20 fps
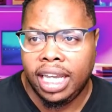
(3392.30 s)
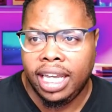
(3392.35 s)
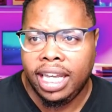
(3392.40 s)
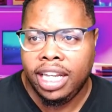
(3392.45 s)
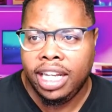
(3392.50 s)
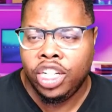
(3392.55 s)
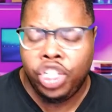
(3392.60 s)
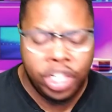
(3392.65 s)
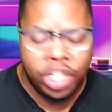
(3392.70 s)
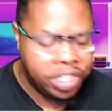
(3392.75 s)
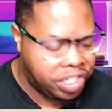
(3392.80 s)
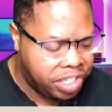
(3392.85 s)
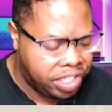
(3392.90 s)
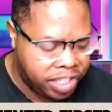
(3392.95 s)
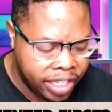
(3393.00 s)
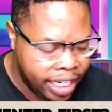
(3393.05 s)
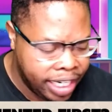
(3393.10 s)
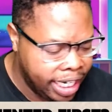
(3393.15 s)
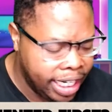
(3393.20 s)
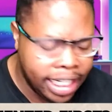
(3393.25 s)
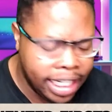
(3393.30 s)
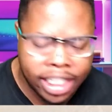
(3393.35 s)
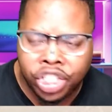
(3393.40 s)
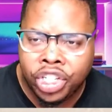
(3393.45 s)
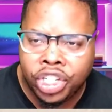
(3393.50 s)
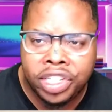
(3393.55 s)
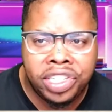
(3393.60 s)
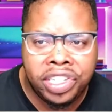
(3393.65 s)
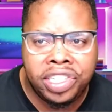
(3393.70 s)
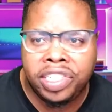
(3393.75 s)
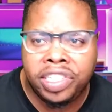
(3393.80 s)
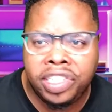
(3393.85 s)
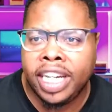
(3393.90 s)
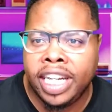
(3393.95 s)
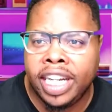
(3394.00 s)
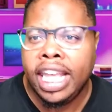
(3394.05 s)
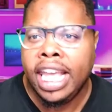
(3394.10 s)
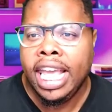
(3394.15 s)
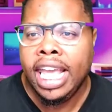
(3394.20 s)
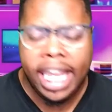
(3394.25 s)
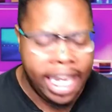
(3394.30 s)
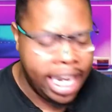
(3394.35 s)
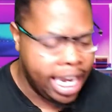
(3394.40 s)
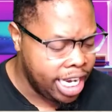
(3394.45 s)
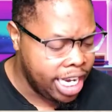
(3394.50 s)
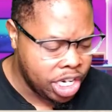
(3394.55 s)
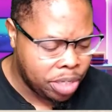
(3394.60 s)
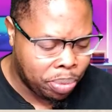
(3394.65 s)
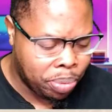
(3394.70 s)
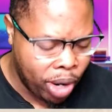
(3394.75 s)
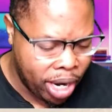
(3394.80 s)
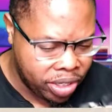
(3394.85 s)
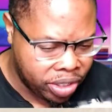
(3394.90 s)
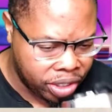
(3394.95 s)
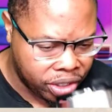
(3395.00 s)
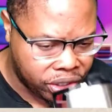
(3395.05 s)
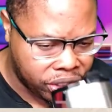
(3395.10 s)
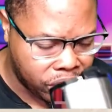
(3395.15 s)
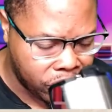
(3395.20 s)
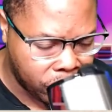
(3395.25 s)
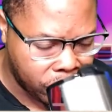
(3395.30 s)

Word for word: Just sitting, just sit in his presence.